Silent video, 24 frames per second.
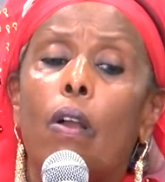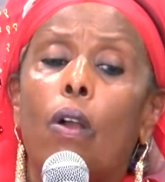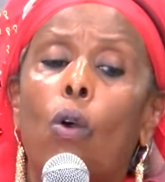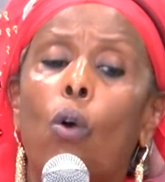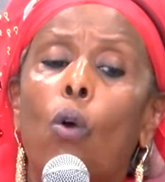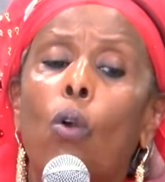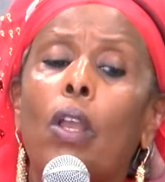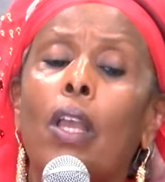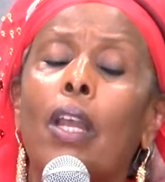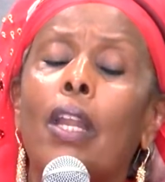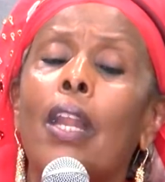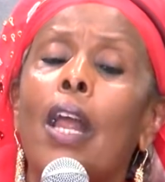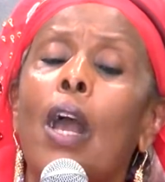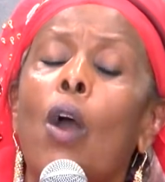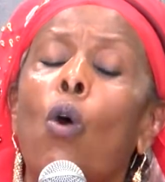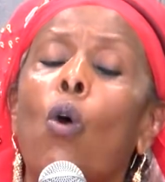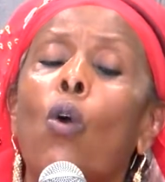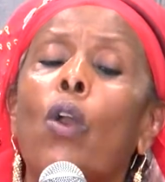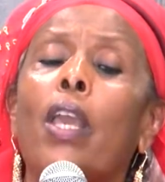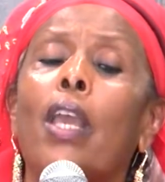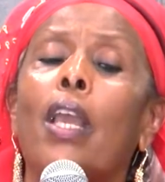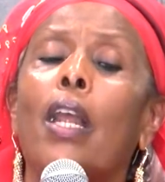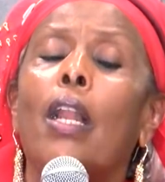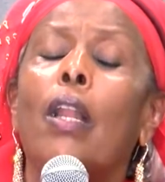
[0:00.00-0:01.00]

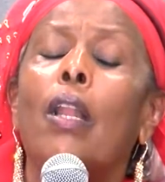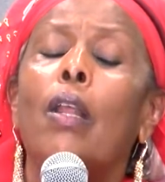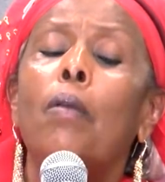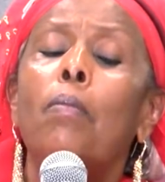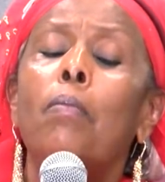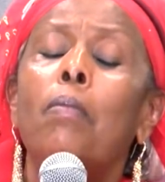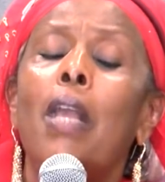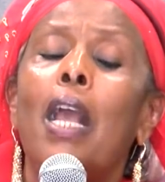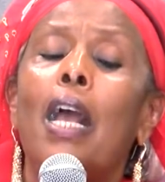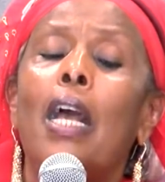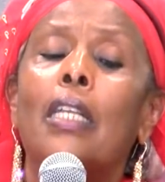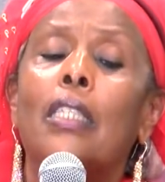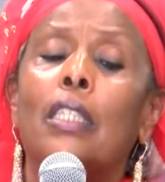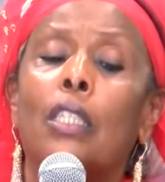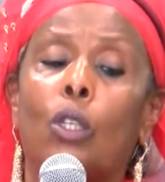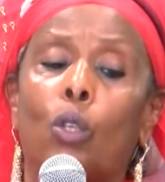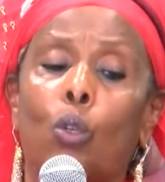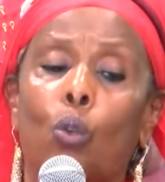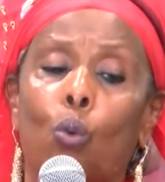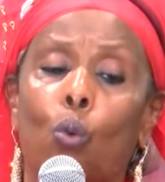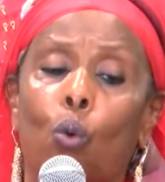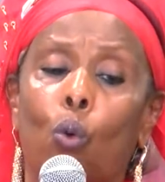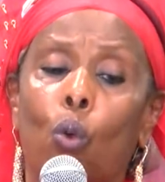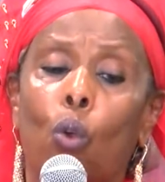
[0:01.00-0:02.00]
Okay, let me ask
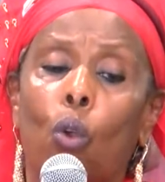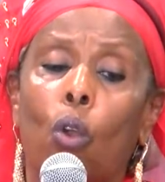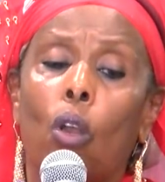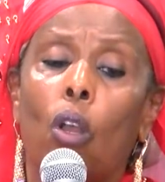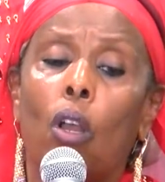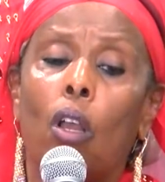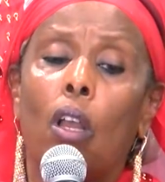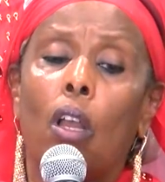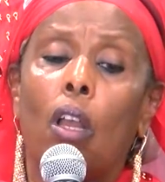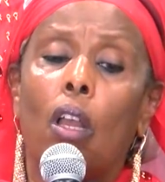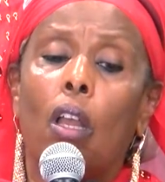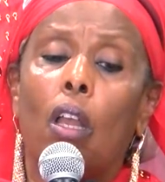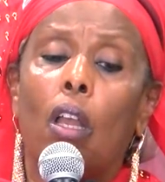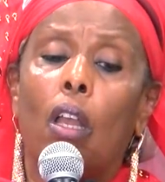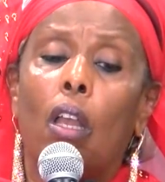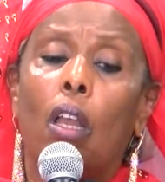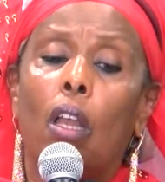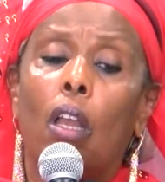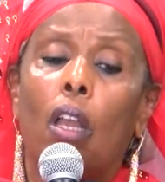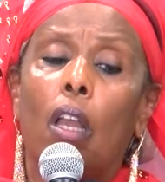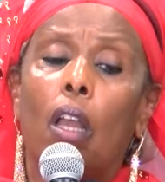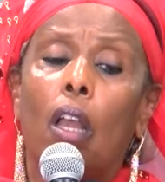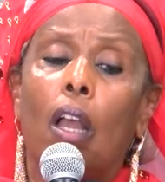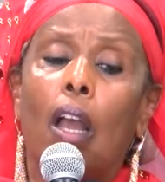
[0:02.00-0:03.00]
you.
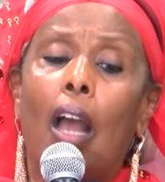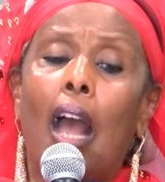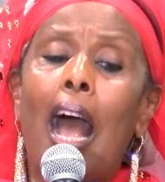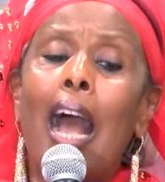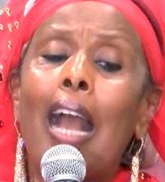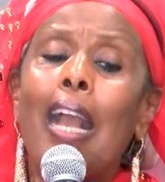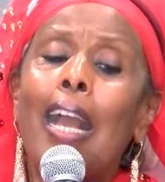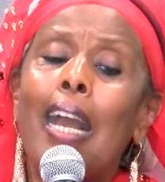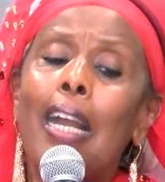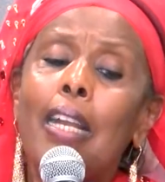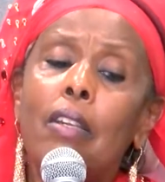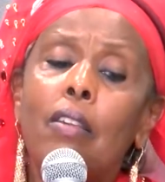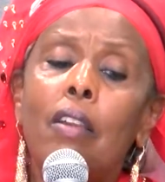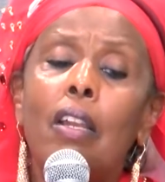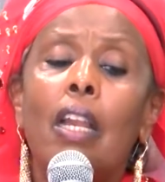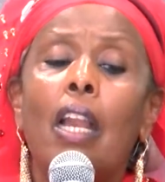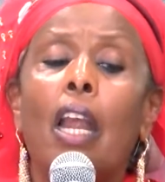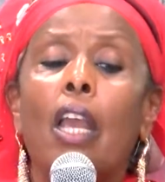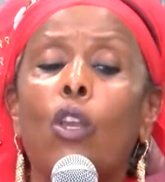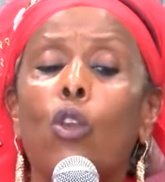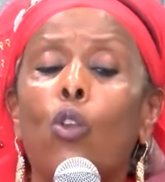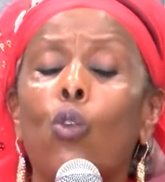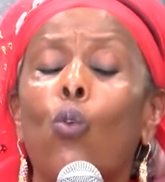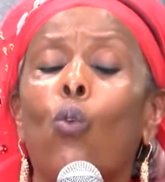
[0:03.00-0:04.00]
A country like